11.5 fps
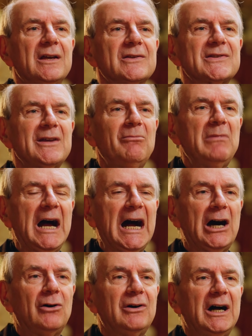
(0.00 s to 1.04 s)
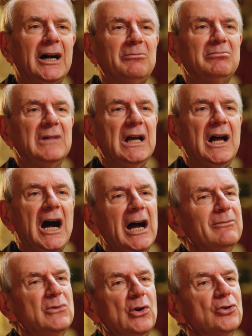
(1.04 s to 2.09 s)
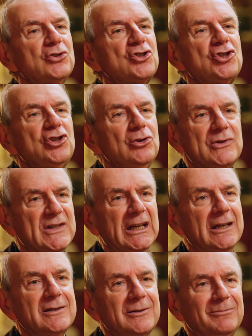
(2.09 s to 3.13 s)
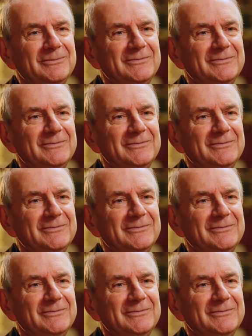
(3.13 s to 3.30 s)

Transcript: somehow I'm not choosing it.